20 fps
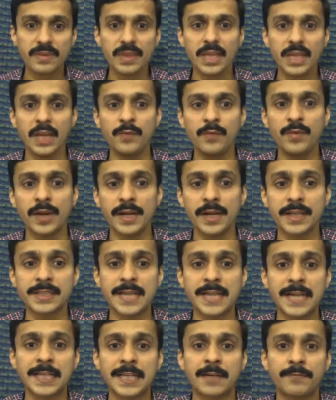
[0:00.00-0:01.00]
If you
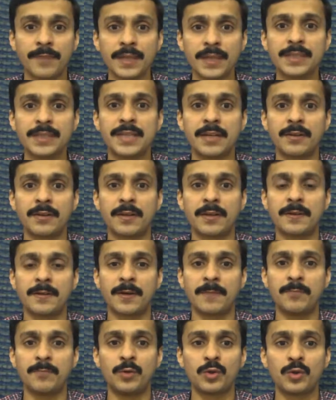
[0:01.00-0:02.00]
understand that first, then you
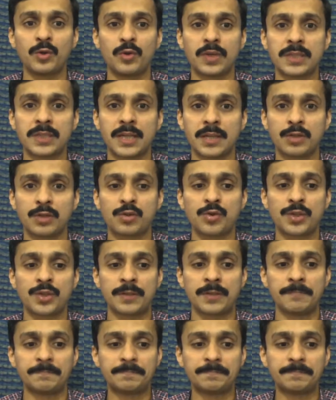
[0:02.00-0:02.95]
can move towards the resolution.